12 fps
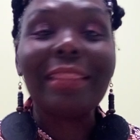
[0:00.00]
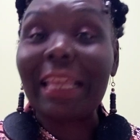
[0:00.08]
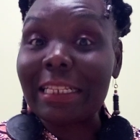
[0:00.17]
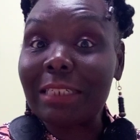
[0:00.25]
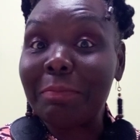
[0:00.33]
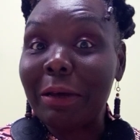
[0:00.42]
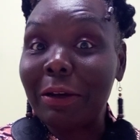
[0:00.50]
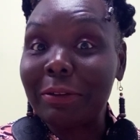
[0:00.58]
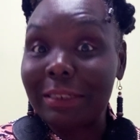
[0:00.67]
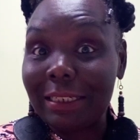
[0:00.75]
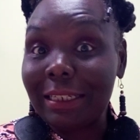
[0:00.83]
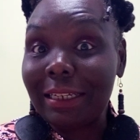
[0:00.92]
That's
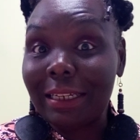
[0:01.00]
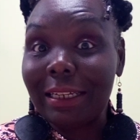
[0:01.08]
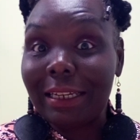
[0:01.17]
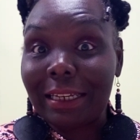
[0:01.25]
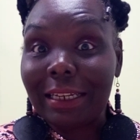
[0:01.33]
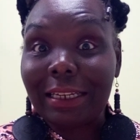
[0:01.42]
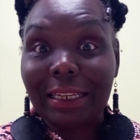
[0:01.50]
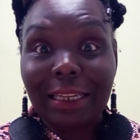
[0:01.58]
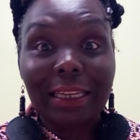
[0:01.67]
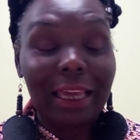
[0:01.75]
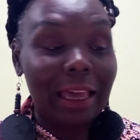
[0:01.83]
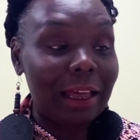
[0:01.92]
spelled D E N
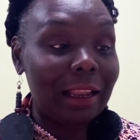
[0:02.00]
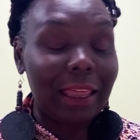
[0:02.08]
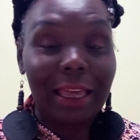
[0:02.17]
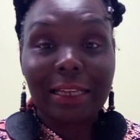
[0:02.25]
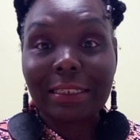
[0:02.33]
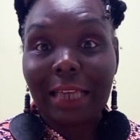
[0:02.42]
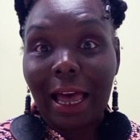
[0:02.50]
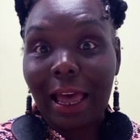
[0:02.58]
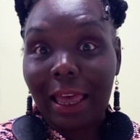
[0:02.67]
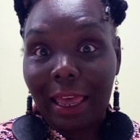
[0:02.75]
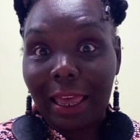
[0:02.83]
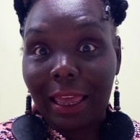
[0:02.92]
E L S
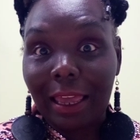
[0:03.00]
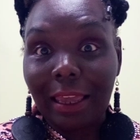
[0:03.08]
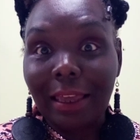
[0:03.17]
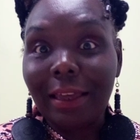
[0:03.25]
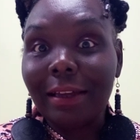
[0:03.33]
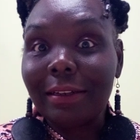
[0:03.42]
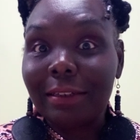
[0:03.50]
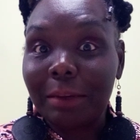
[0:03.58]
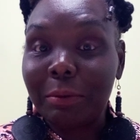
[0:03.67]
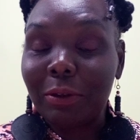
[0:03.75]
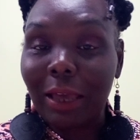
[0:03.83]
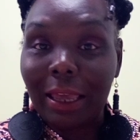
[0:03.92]
I A
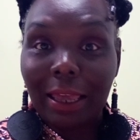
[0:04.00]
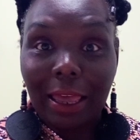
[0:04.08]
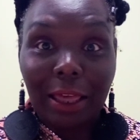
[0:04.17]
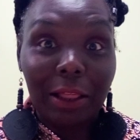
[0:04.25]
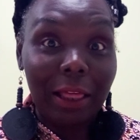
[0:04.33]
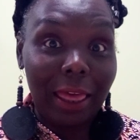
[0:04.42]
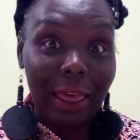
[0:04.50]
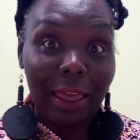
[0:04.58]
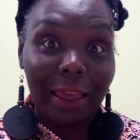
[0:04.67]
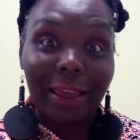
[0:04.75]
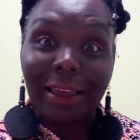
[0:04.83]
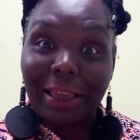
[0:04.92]
W A L
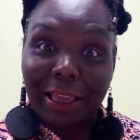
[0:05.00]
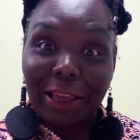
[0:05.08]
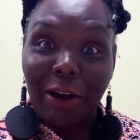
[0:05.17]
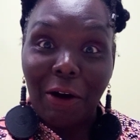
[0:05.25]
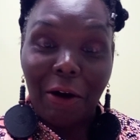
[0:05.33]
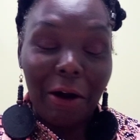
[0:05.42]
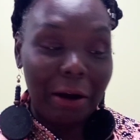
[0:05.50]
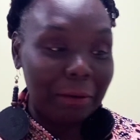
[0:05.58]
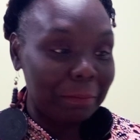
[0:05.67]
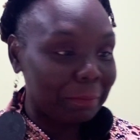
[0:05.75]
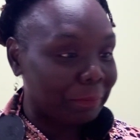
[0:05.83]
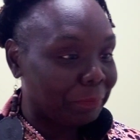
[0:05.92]
K E R.
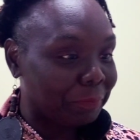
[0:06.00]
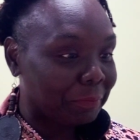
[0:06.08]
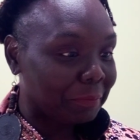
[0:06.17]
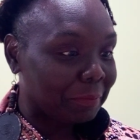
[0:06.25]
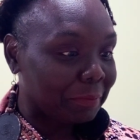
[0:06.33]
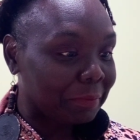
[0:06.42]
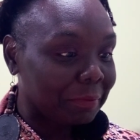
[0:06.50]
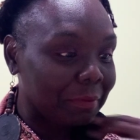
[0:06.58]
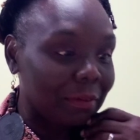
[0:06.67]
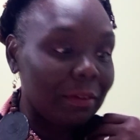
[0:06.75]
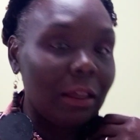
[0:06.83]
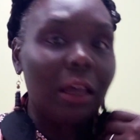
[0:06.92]

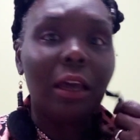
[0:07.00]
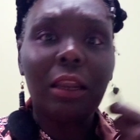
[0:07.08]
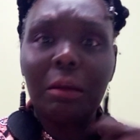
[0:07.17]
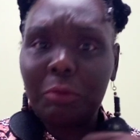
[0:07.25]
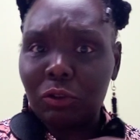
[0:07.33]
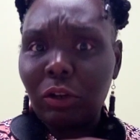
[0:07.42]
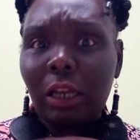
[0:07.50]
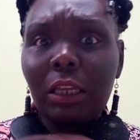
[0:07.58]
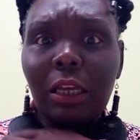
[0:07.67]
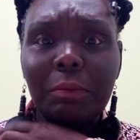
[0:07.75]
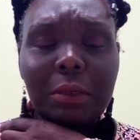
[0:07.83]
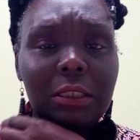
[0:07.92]
And I'm going to try to
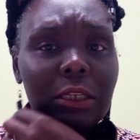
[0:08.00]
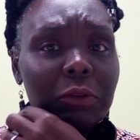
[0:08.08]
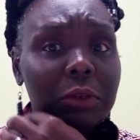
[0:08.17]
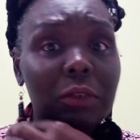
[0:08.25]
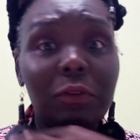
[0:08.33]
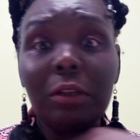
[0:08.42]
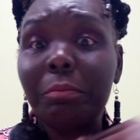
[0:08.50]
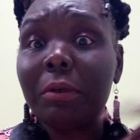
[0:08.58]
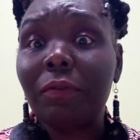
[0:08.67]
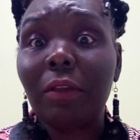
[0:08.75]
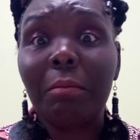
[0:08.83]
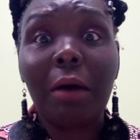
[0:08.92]
keep these earrings fit, but
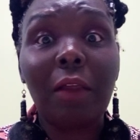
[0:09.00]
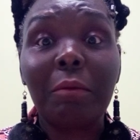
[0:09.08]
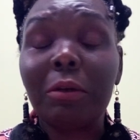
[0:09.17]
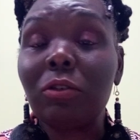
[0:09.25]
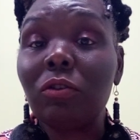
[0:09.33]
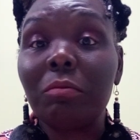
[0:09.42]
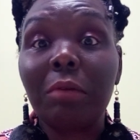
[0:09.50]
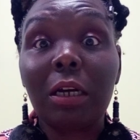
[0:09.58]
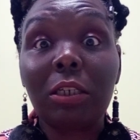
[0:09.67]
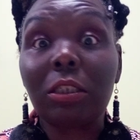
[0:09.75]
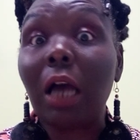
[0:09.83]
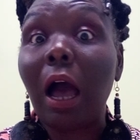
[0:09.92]
if they bother me too
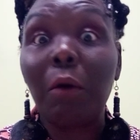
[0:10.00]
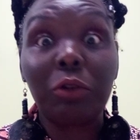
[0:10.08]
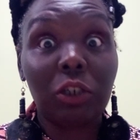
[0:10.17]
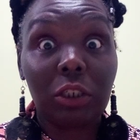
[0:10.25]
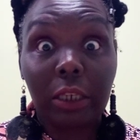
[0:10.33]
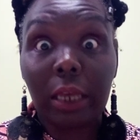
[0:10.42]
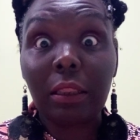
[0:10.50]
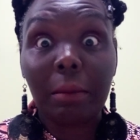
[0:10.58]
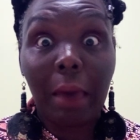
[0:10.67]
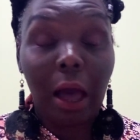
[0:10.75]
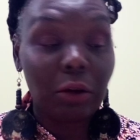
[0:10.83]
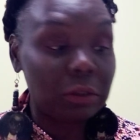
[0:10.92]
much, I will just take
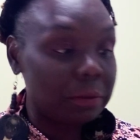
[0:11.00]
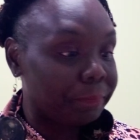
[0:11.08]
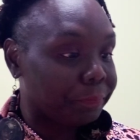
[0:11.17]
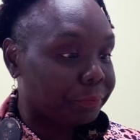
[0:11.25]
them out.